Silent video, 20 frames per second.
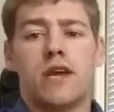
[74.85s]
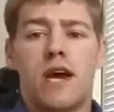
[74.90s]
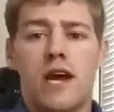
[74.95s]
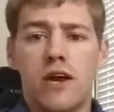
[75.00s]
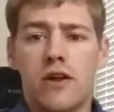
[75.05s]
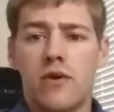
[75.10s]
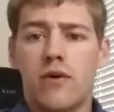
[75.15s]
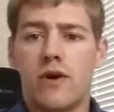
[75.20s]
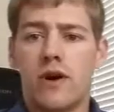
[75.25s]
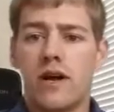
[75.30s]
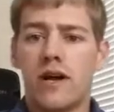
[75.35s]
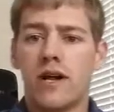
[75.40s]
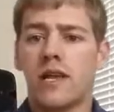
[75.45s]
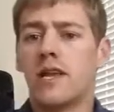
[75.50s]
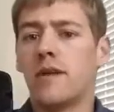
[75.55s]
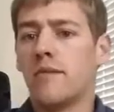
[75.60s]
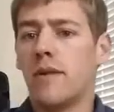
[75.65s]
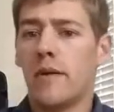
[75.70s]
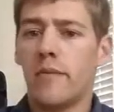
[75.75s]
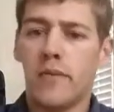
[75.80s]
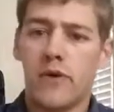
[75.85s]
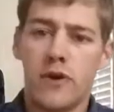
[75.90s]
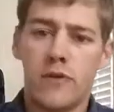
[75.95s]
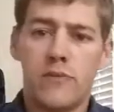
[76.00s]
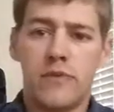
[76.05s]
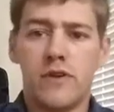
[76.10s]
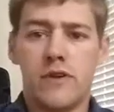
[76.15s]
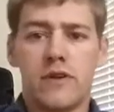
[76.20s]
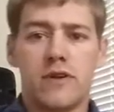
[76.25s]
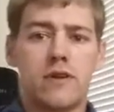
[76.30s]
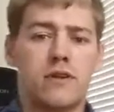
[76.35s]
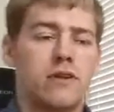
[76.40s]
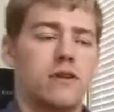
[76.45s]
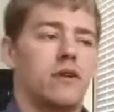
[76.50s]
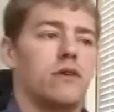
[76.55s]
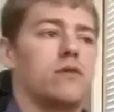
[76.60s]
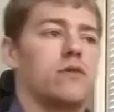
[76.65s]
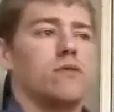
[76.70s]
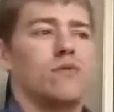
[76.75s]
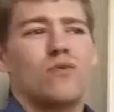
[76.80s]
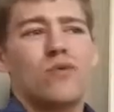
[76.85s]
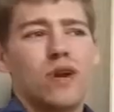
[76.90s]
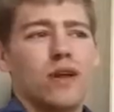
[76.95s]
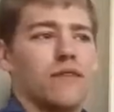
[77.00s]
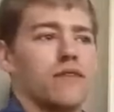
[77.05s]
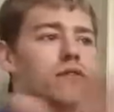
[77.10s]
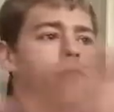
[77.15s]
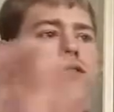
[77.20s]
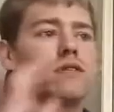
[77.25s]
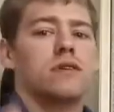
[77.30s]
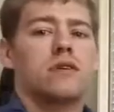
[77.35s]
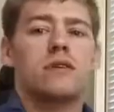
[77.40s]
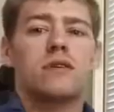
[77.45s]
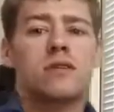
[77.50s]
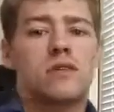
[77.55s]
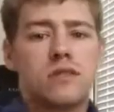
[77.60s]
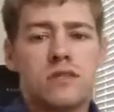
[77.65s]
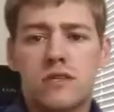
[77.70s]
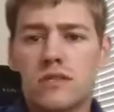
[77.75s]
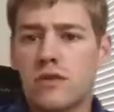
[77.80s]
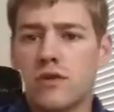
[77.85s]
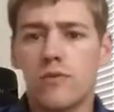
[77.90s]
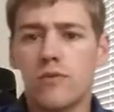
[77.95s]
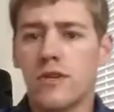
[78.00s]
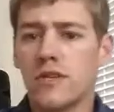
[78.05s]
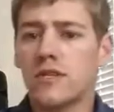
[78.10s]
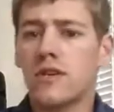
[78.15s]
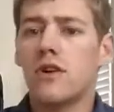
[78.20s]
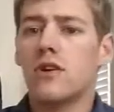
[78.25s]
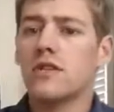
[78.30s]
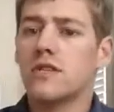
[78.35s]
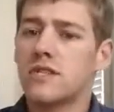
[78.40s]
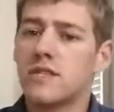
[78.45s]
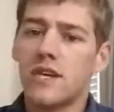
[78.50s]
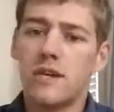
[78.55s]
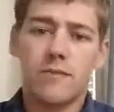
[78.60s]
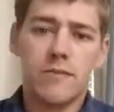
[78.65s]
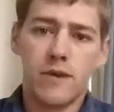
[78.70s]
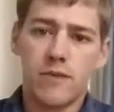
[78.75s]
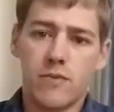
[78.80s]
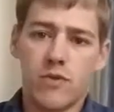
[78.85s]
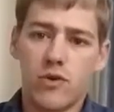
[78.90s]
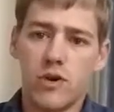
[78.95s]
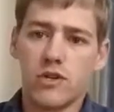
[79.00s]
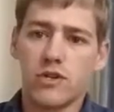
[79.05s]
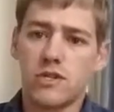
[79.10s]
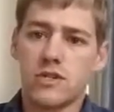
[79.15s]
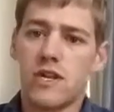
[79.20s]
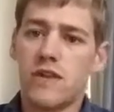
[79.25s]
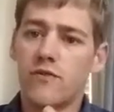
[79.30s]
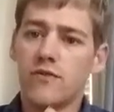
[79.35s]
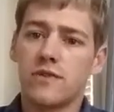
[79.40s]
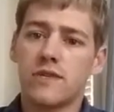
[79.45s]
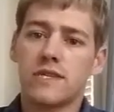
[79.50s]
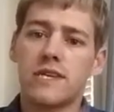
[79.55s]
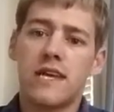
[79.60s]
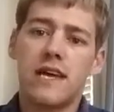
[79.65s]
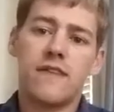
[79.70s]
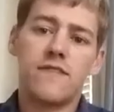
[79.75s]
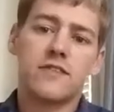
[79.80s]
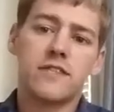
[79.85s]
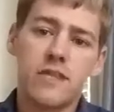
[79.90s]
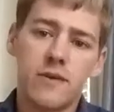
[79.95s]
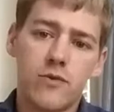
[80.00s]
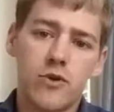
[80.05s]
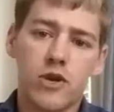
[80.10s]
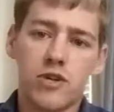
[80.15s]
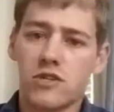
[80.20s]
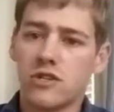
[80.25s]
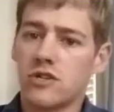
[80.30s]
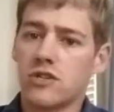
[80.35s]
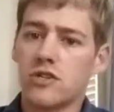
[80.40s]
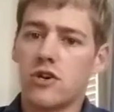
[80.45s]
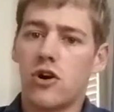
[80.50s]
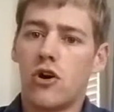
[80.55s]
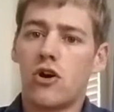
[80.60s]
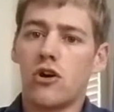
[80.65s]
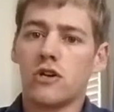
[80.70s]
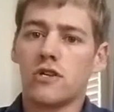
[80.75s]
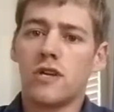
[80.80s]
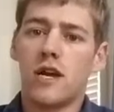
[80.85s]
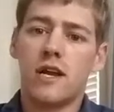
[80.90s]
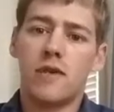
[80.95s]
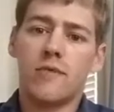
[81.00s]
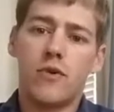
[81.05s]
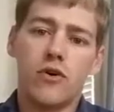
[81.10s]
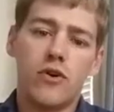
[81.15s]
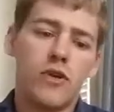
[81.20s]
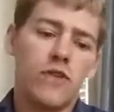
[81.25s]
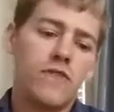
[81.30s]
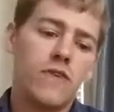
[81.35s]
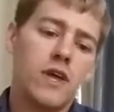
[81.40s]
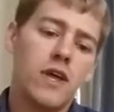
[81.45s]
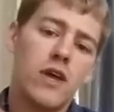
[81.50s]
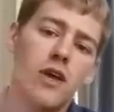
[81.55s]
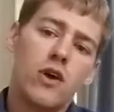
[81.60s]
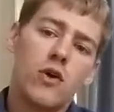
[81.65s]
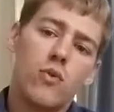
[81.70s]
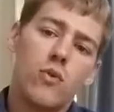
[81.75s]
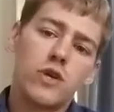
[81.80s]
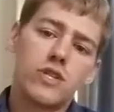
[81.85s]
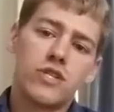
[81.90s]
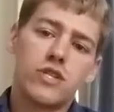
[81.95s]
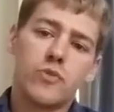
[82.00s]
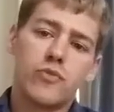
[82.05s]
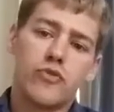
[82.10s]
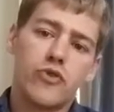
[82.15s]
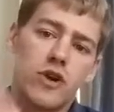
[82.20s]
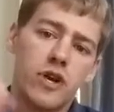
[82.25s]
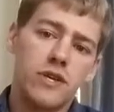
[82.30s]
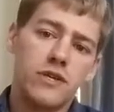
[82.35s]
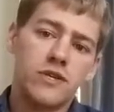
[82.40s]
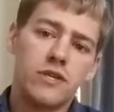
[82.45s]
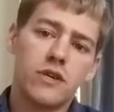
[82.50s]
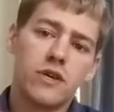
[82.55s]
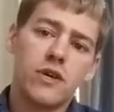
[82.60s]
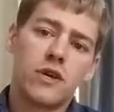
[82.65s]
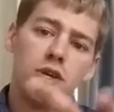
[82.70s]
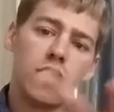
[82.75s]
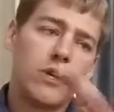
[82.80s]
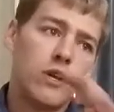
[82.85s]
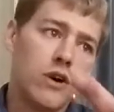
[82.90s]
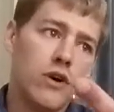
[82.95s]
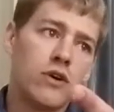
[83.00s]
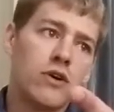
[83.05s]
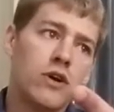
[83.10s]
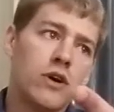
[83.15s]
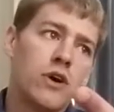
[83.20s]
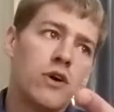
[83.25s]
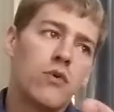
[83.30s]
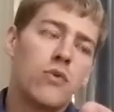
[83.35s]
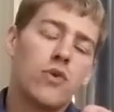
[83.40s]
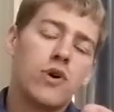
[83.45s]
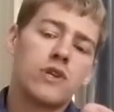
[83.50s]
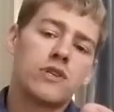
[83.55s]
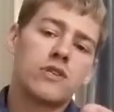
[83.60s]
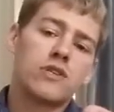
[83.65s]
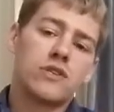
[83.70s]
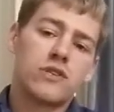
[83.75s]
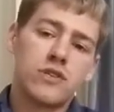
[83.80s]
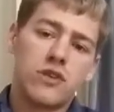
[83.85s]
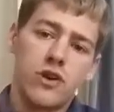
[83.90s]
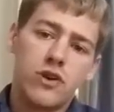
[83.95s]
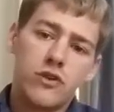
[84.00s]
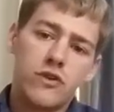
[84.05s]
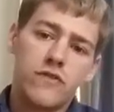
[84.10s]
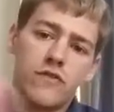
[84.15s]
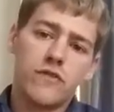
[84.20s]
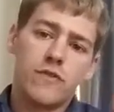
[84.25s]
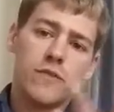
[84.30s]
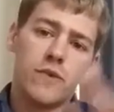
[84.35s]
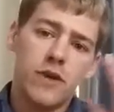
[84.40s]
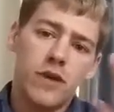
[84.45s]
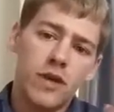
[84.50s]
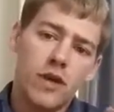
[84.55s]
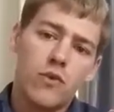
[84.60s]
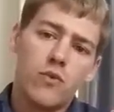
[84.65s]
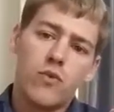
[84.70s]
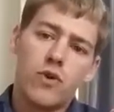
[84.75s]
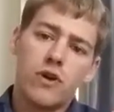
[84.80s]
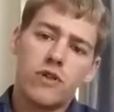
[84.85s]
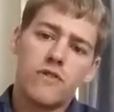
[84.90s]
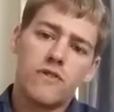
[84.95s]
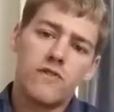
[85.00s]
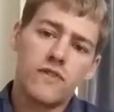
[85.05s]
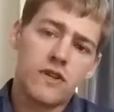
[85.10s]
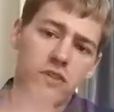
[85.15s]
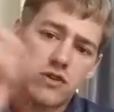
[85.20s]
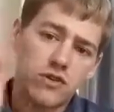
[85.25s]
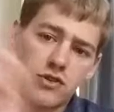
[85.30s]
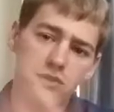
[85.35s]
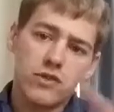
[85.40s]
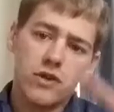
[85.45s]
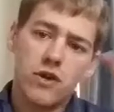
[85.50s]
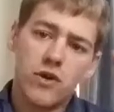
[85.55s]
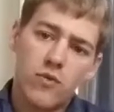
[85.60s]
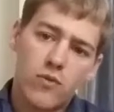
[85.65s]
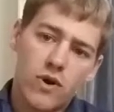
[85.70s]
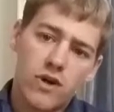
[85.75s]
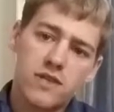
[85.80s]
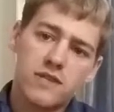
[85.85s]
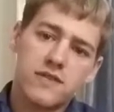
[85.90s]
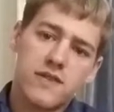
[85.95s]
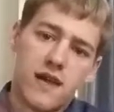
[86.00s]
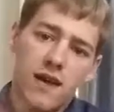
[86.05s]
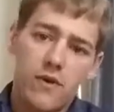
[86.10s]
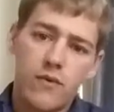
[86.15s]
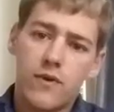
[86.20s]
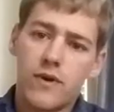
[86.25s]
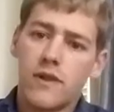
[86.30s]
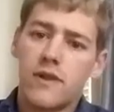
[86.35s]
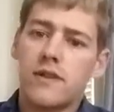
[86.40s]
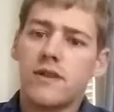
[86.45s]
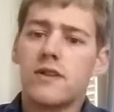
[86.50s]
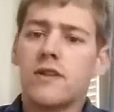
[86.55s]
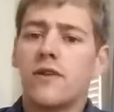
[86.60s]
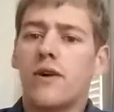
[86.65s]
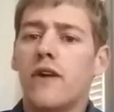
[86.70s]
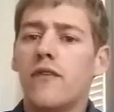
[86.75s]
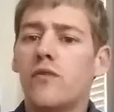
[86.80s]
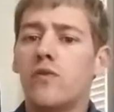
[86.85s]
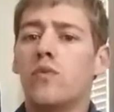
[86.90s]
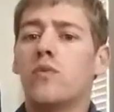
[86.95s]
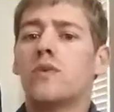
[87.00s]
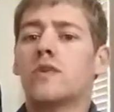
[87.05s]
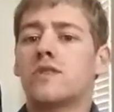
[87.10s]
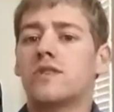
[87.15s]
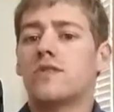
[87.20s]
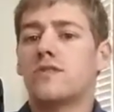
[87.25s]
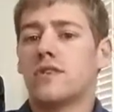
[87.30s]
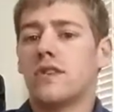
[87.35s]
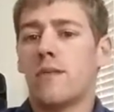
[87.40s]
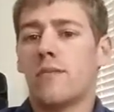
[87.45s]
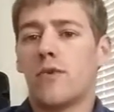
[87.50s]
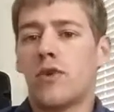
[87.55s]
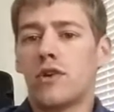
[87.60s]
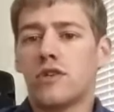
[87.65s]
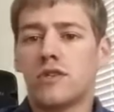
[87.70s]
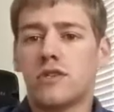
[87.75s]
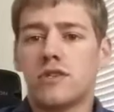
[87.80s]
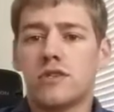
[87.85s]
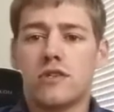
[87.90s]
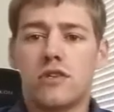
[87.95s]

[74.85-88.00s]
How do I get my butt big? You know, whatever. It's stupid. It's all the same damn questions. Everyone's going to have the same questions. Cars, automotive, what's the price? You know, what does this car do for me? What are the features? What is that? What, you know, everyone wants to know the same questions.